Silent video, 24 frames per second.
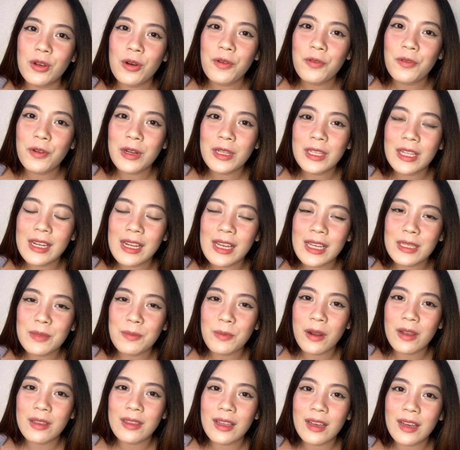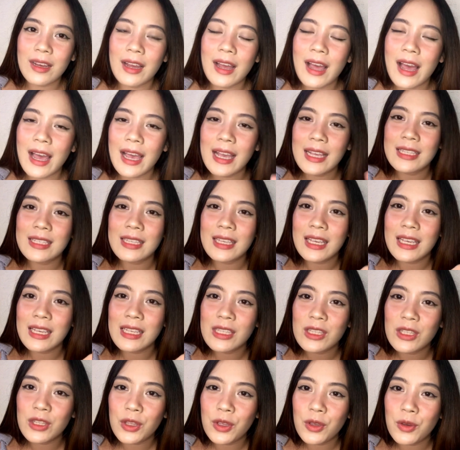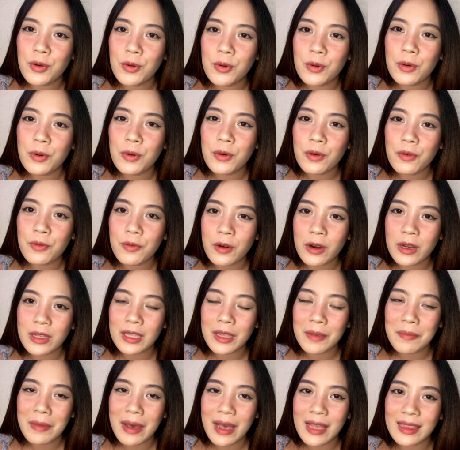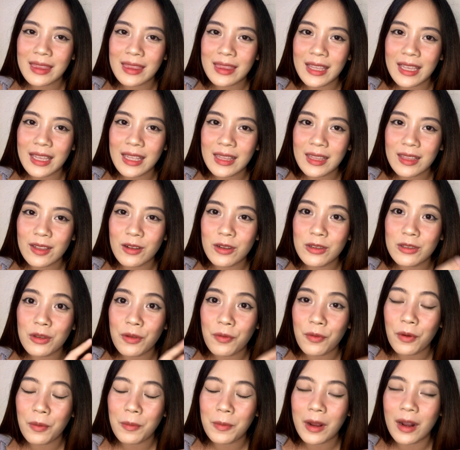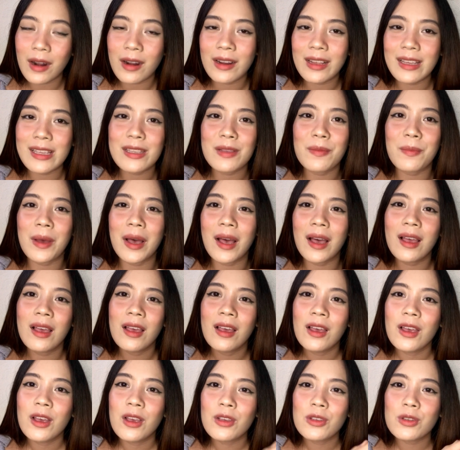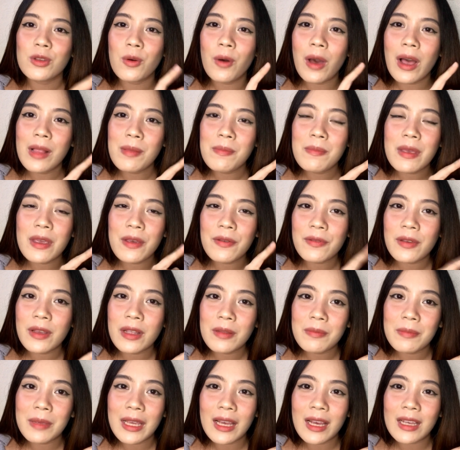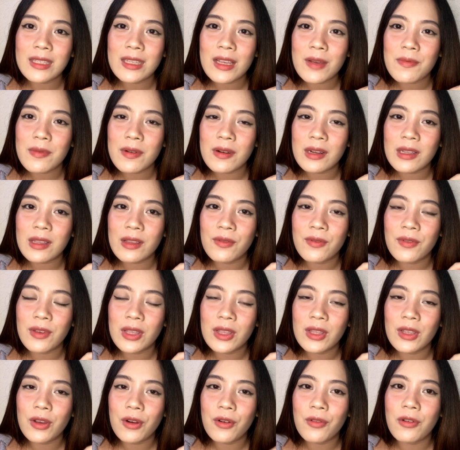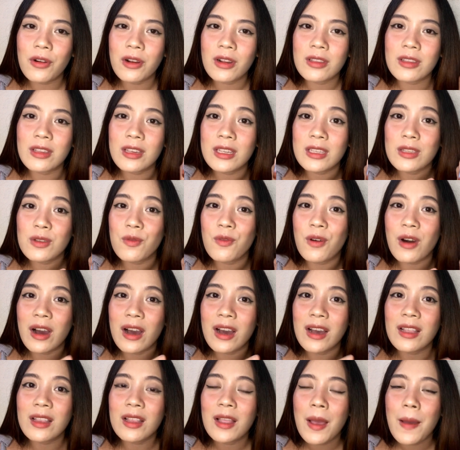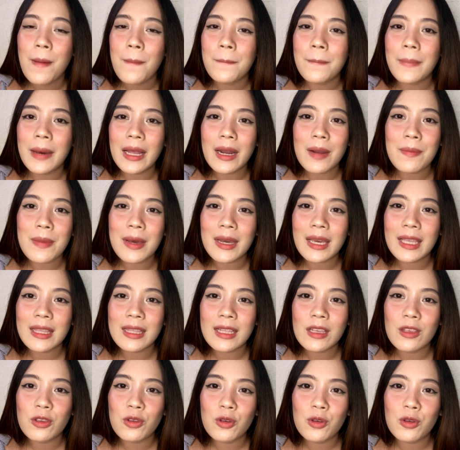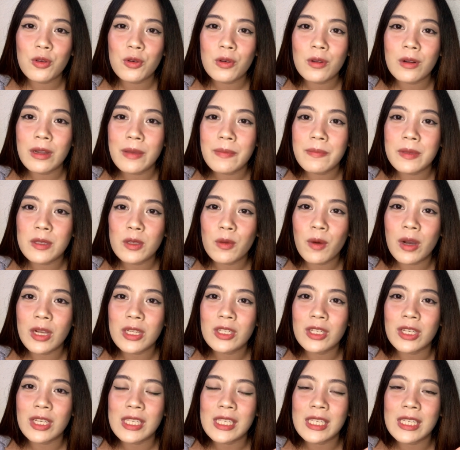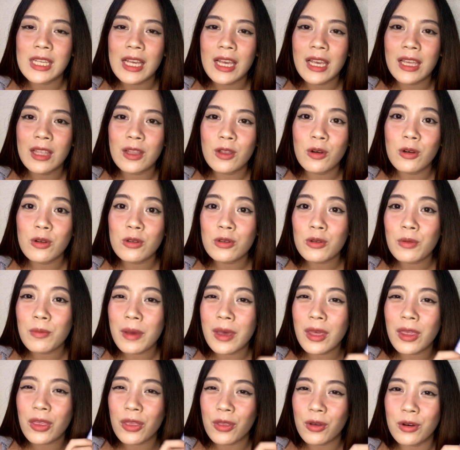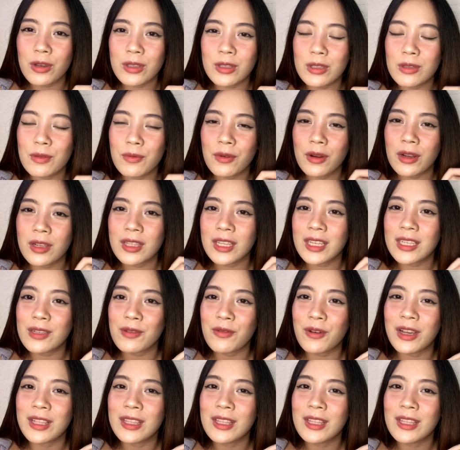for the last product, guys, is yung 4D matte tint, also from Carizma. So, I'll be filming a separate video for this one para makita nyo yung lip swatches niya and also my thoughts for this one.